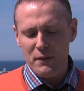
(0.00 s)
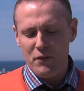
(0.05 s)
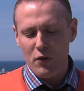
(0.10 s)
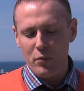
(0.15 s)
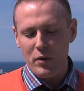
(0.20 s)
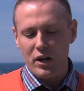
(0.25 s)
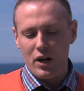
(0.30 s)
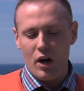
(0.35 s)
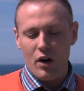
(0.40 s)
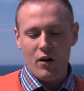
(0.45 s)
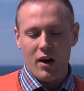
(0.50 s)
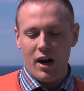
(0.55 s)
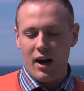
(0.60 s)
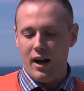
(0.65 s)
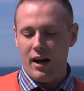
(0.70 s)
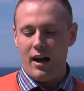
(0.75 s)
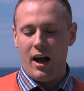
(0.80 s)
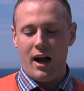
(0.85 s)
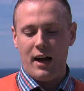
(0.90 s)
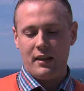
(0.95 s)
before we go,
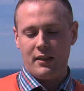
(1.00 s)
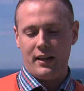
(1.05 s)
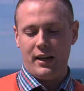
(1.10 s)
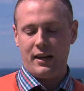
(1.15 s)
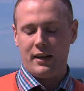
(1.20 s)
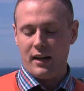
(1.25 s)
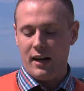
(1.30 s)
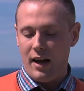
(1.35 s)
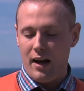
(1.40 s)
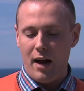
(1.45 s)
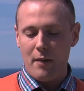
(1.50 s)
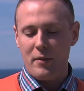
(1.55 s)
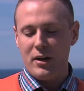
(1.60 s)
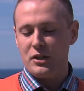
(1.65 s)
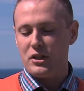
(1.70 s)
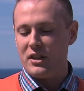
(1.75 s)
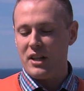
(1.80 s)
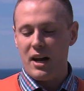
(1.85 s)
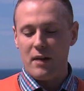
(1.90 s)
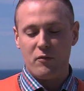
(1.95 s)
I think I
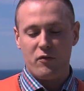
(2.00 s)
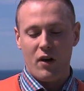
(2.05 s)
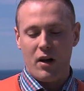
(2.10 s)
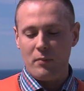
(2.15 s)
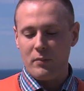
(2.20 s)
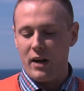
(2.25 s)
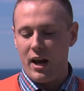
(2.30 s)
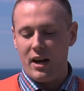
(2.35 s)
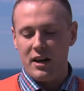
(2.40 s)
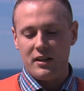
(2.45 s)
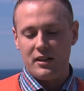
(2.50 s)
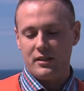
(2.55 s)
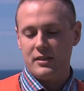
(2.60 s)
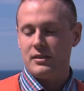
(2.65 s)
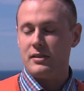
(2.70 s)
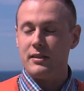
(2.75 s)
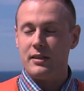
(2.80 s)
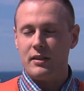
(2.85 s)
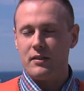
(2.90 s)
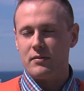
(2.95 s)
mentioned that I'm from
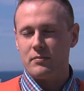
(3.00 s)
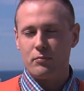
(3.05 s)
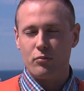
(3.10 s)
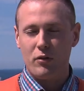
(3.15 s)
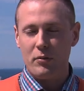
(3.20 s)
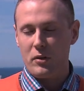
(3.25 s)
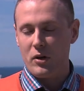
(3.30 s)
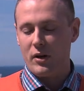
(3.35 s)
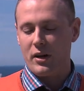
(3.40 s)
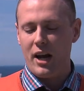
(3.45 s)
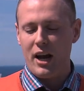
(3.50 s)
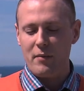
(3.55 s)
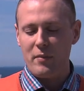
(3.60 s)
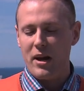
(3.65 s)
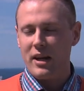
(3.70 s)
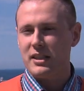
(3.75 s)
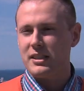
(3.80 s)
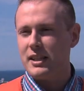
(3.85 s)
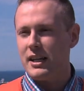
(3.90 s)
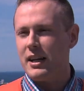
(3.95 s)
Canada's premier gay
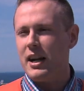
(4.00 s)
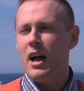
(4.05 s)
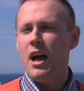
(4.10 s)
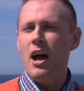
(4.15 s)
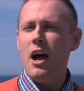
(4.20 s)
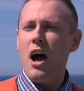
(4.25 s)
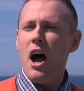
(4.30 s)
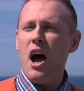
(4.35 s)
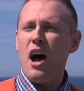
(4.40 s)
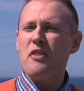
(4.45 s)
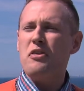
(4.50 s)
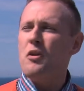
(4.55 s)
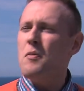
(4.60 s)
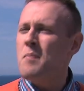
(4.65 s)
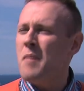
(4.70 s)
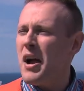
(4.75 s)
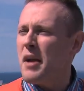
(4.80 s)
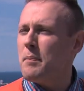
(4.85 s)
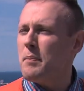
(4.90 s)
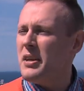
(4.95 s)
magazine. Mm-hmm. There
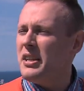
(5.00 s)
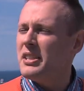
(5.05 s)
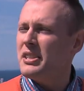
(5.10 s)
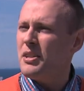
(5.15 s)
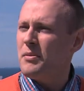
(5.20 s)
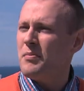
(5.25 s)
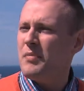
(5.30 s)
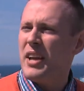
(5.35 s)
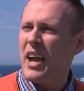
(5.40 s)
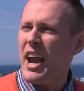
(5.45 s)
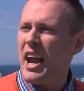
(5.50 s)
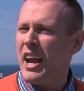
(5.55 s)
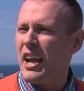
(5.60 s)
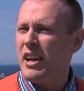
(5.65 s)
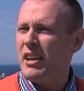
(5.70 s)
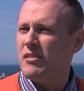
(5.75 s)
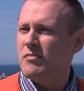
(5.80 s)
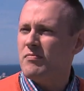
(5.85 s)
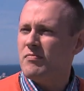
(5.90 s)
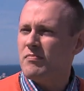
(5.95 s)
might be some gay